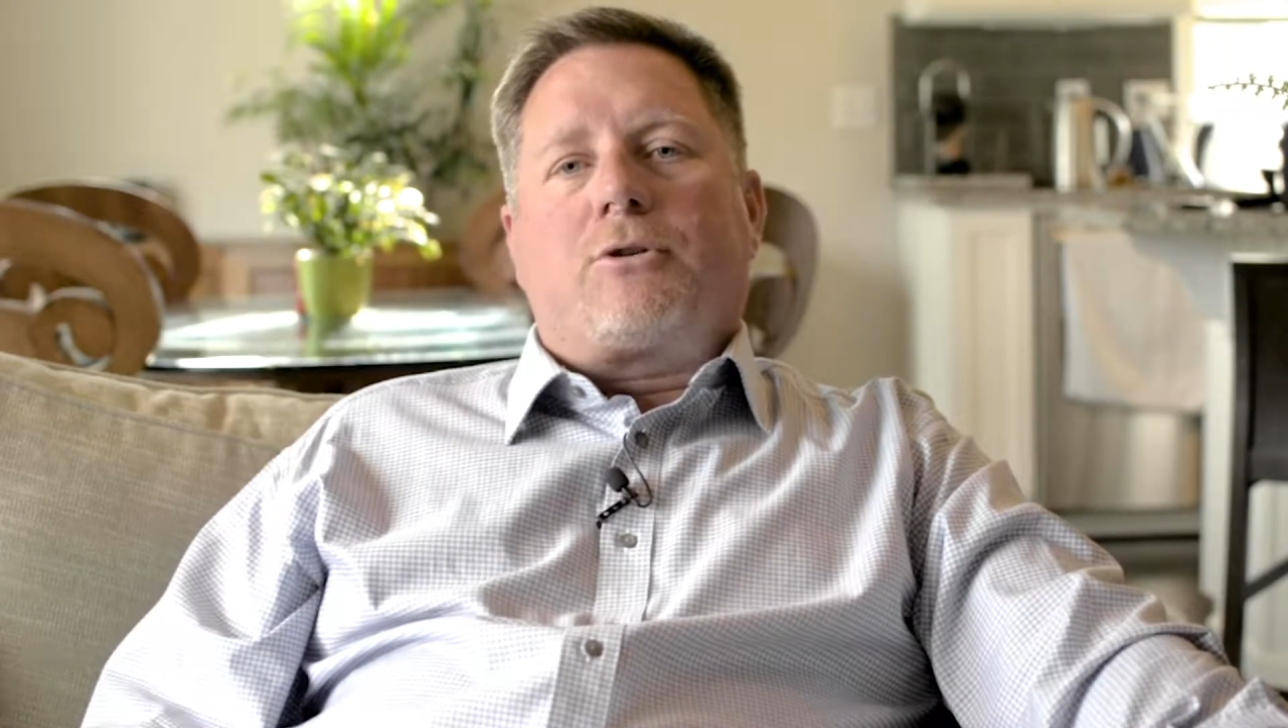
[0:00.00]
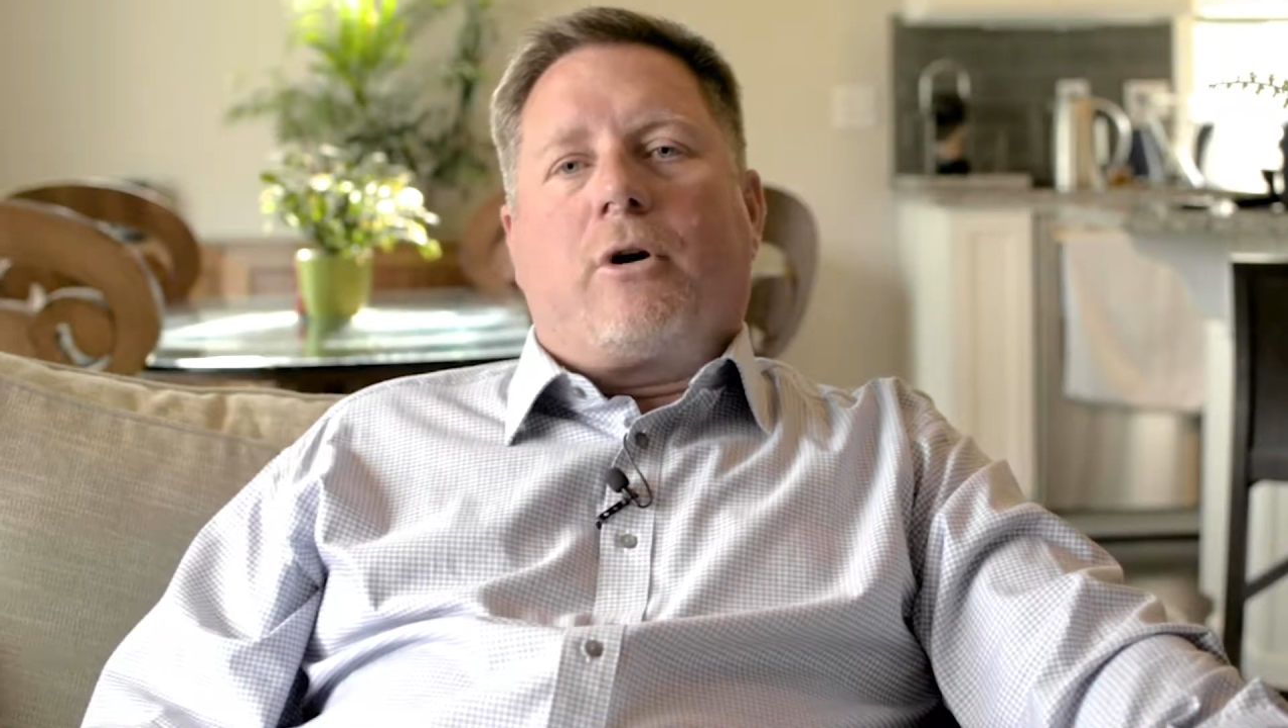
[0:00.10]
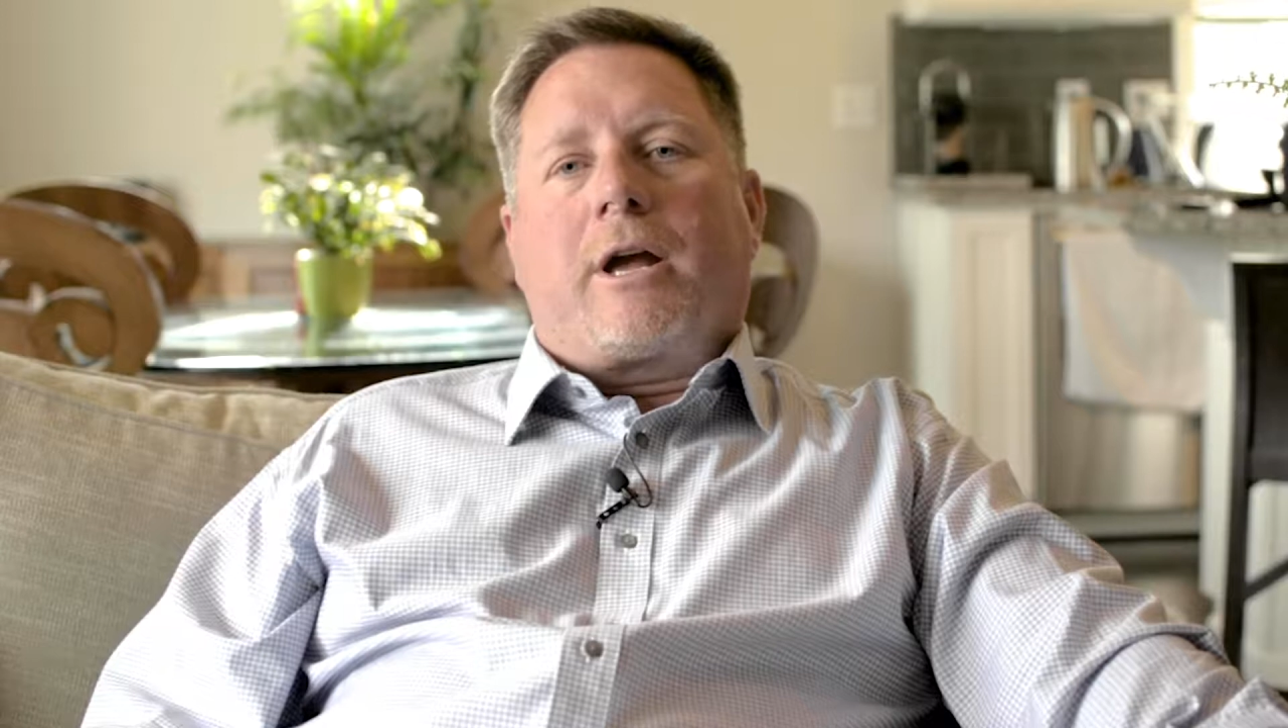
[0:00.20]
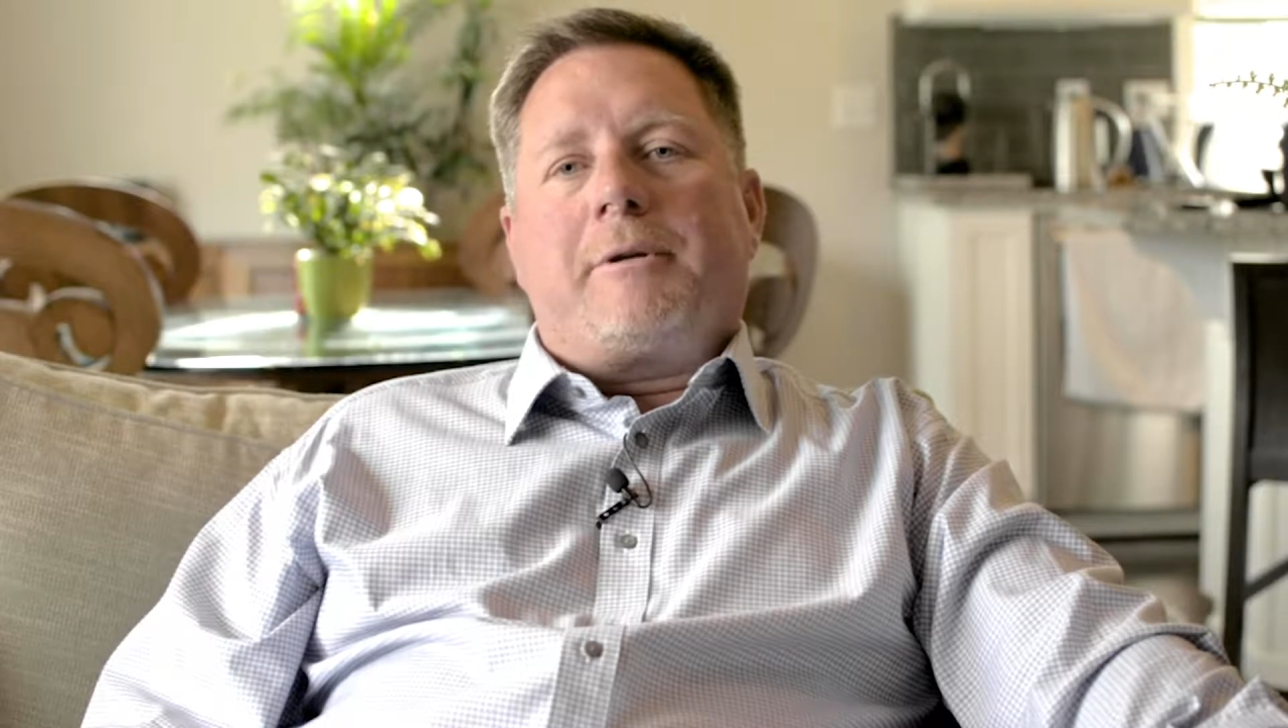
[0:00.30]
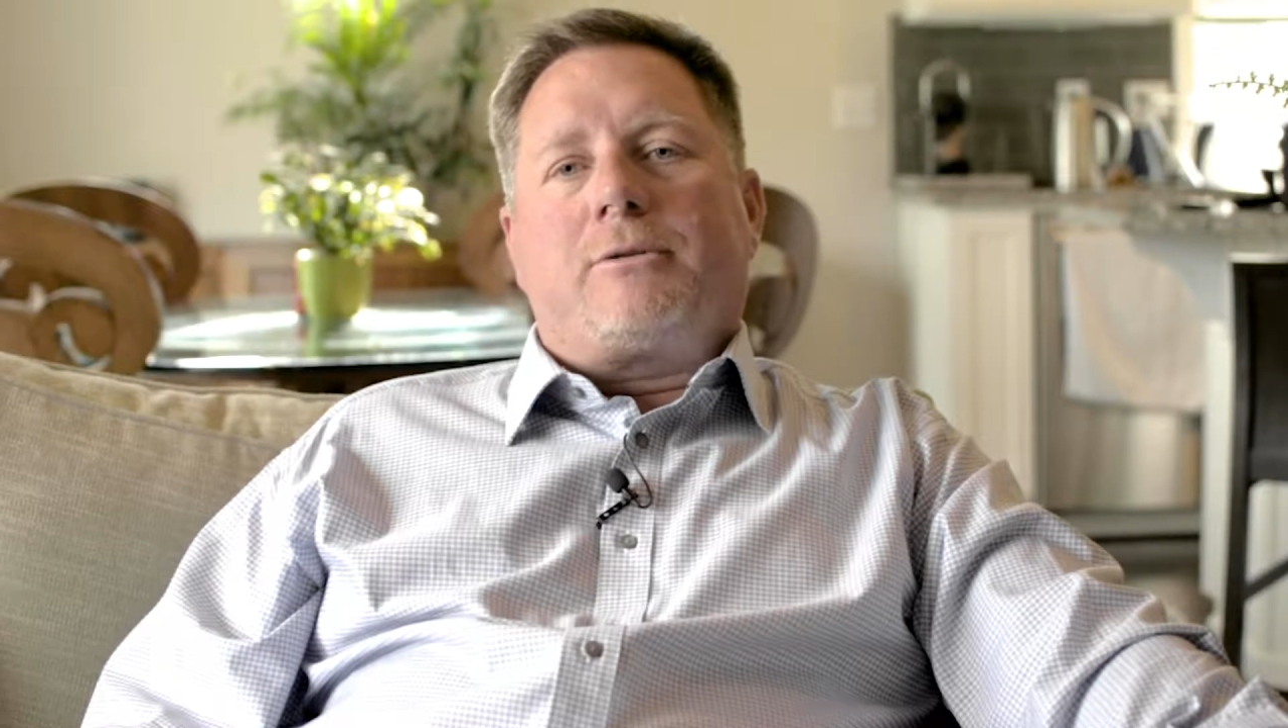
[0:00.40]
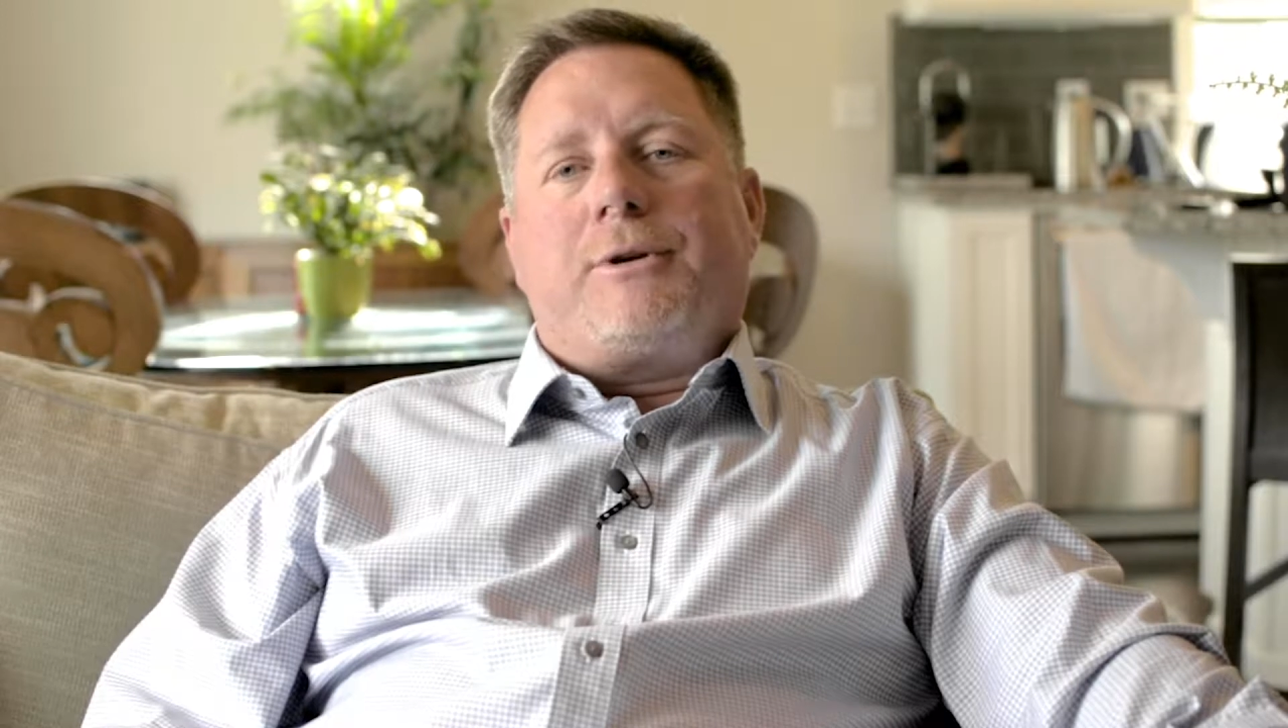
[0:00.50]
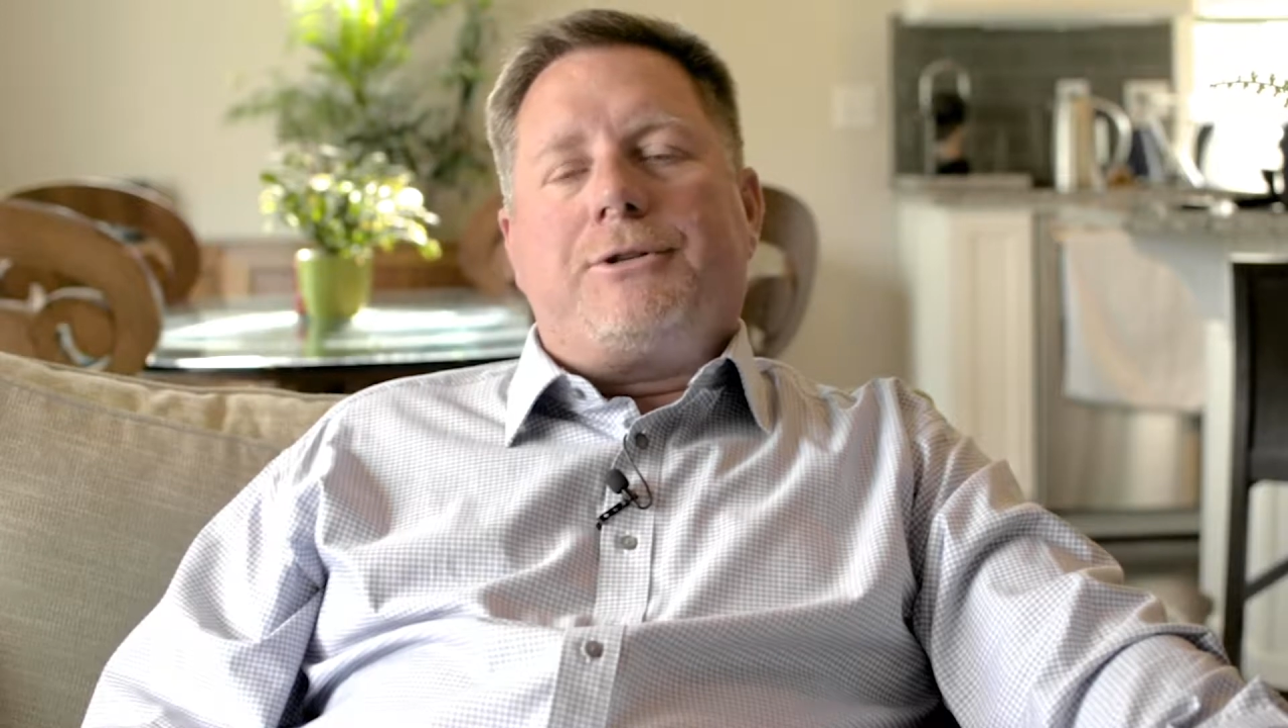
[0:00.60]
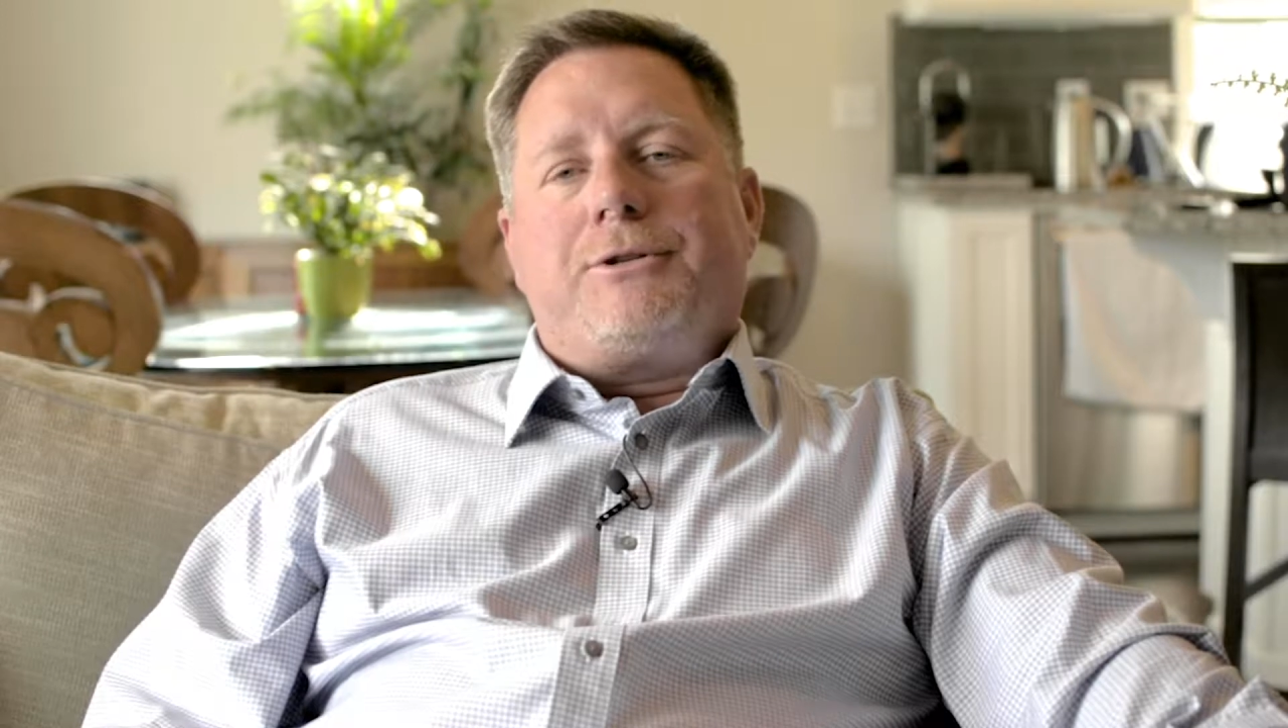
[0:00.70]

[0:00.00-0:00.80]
growing at between